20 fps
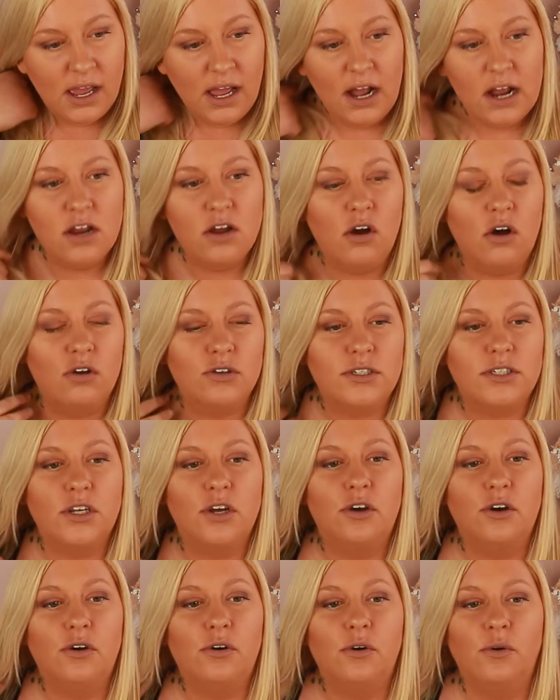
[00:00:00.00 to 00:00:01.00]
I
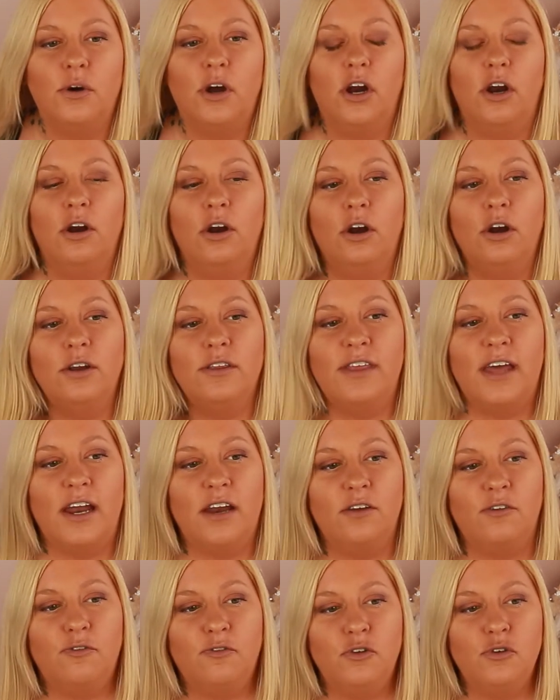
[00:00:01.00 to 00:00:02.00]
also heard
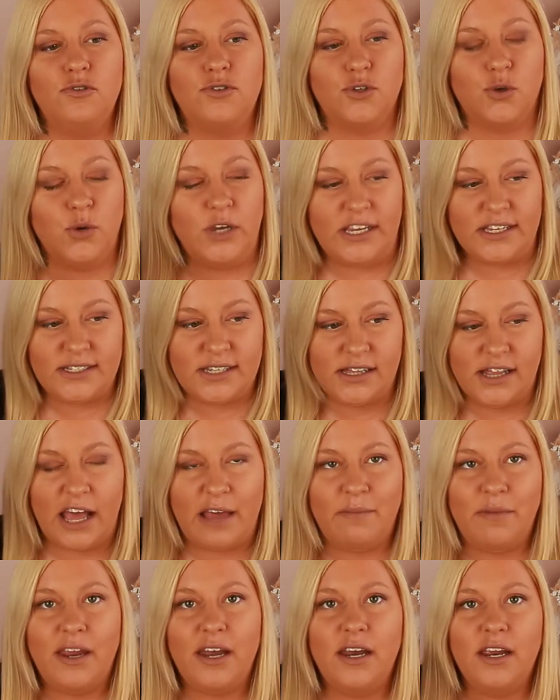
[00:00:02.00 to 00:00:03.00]
that if you squeeze a
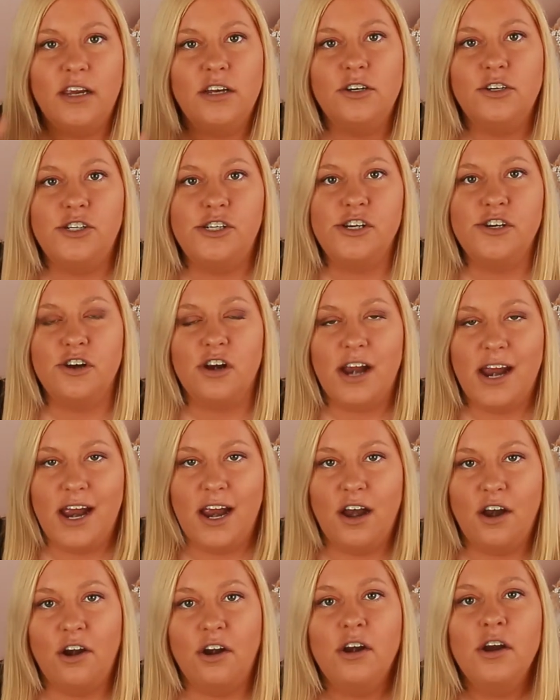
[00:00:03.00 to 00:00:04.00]
lemon into your
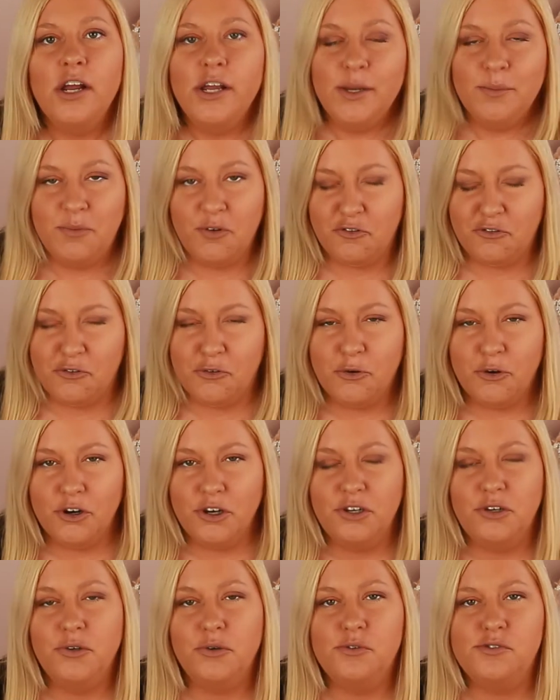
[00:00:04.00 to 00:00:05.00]
hair before
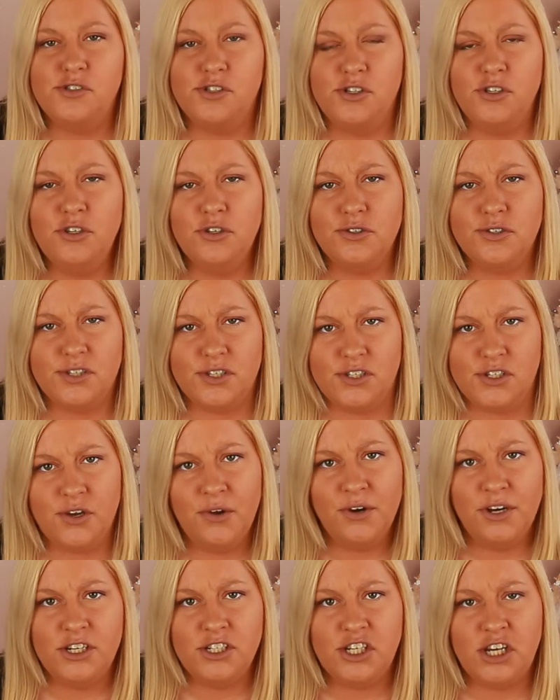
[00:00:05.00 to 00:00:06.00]
you use the
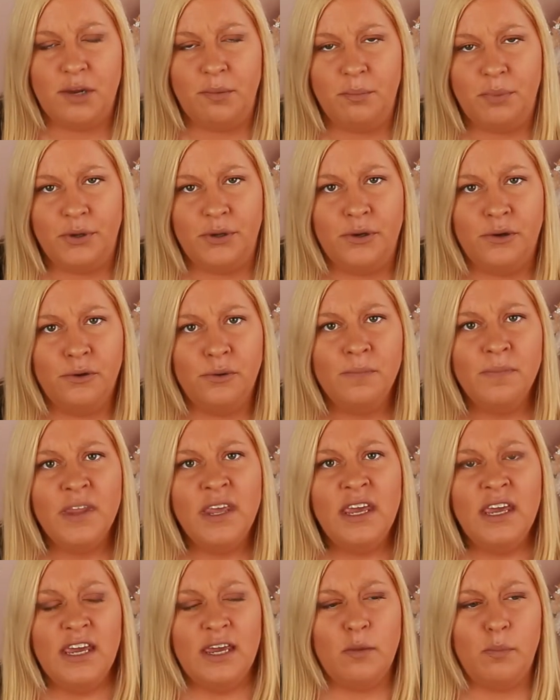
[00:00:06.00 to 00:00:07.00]
toning shampoo,
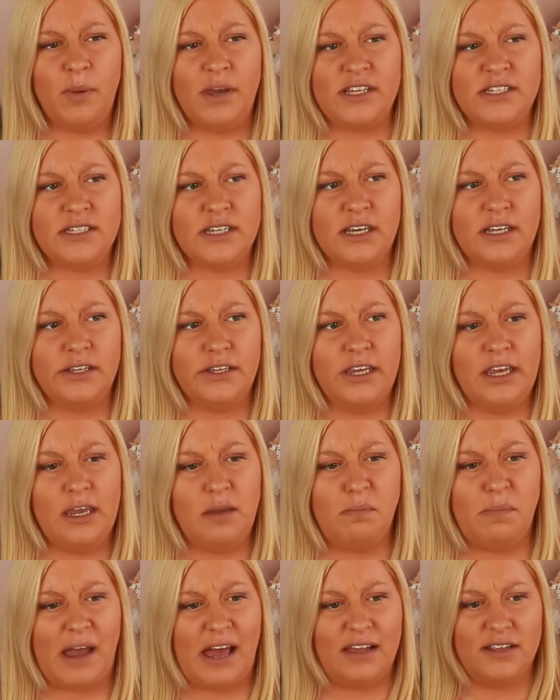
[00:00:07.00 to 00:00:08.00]
it
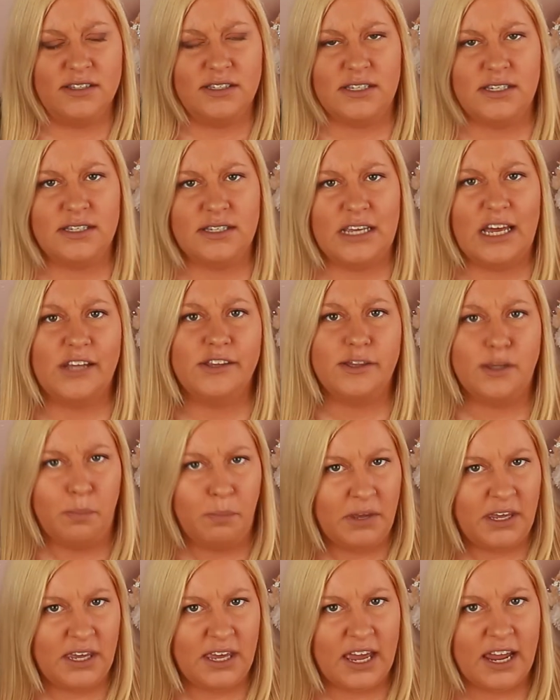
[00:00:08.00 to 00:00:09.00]
basically balances out the
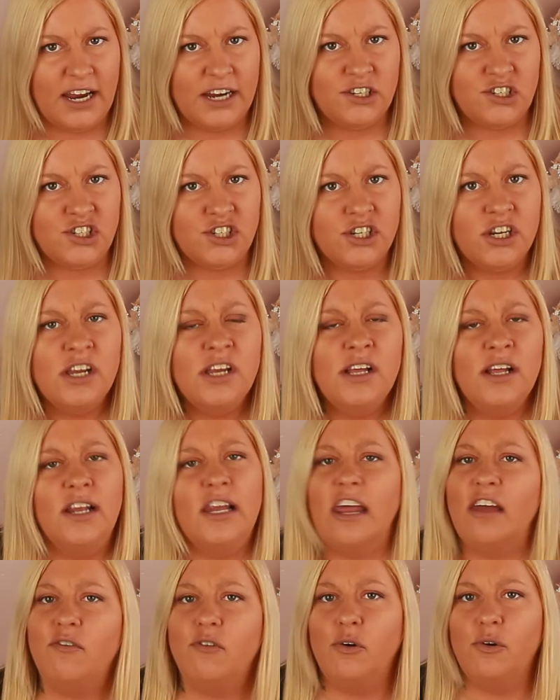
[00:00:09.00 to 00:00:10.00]
pH
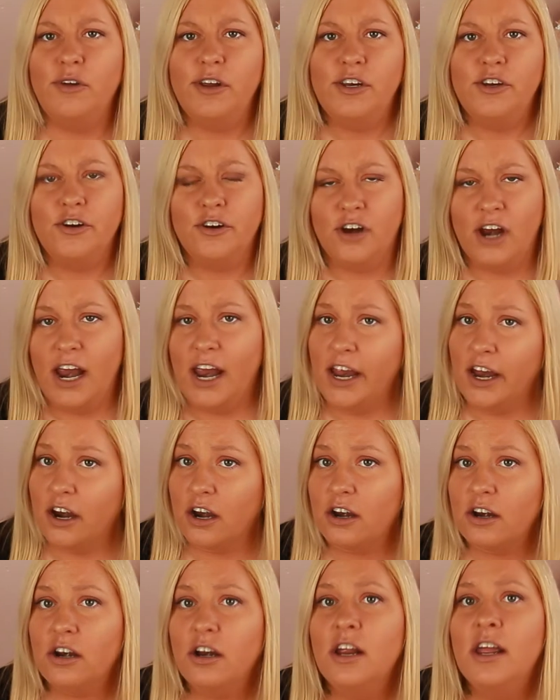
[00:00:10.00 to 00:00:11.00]
level in your
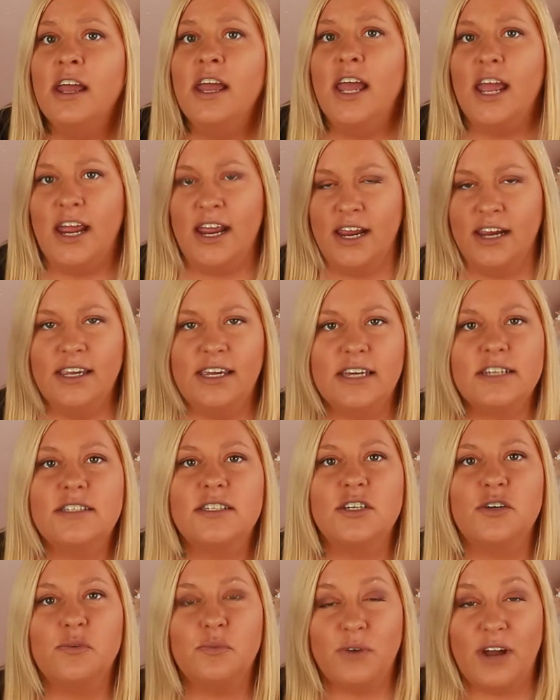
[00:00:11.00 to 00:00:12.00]
hair and
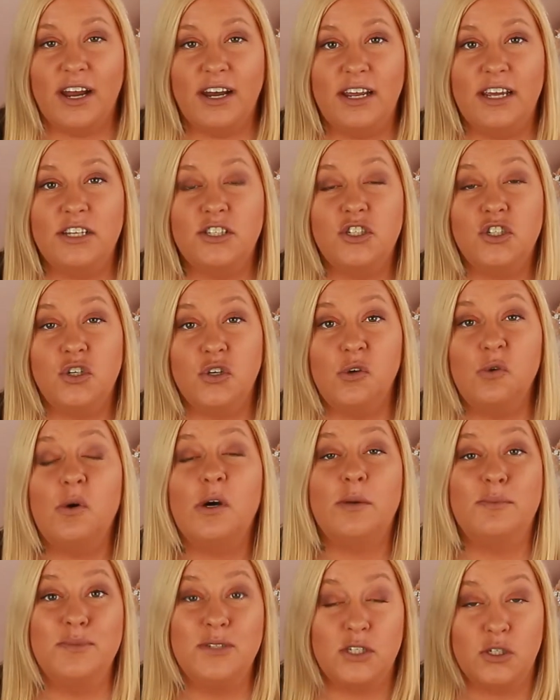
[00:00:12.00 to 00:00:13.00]
gets it ready to
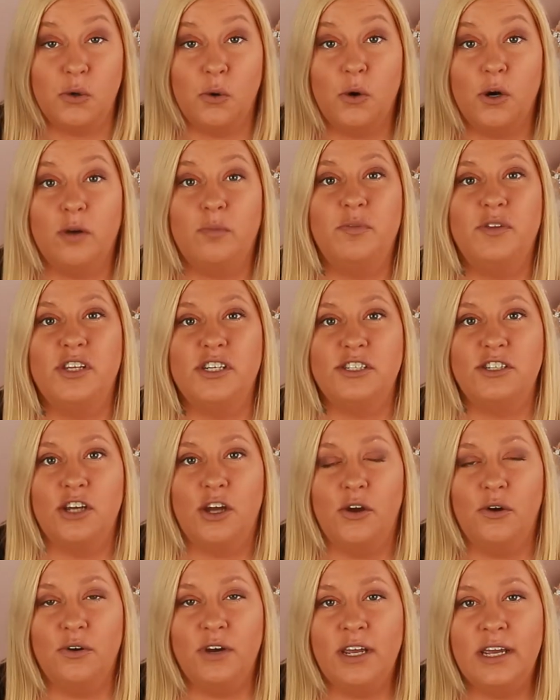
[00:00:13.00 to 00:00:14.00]
absorb the
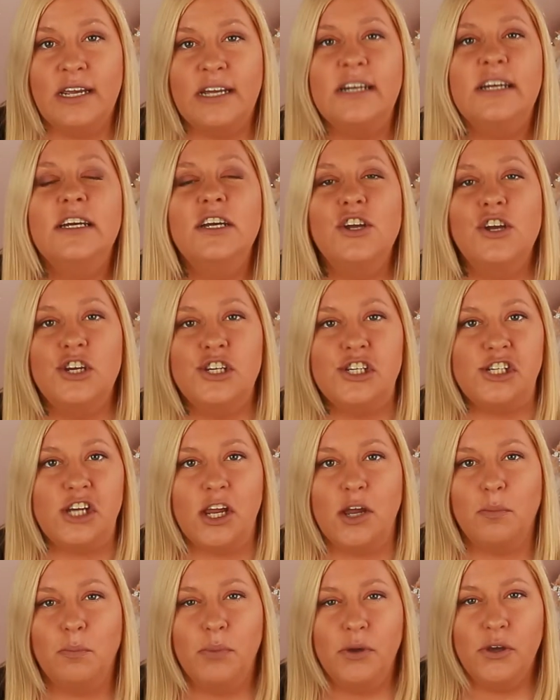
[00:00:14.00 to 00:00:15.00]
toning
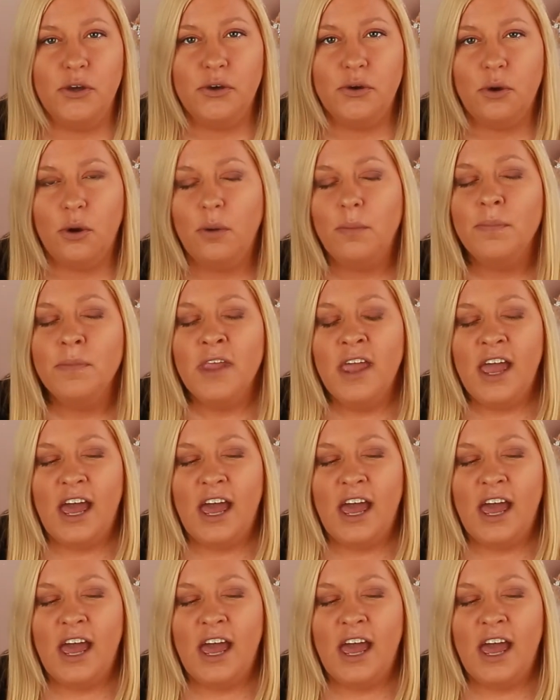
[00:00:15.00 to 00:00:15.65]
shampoo.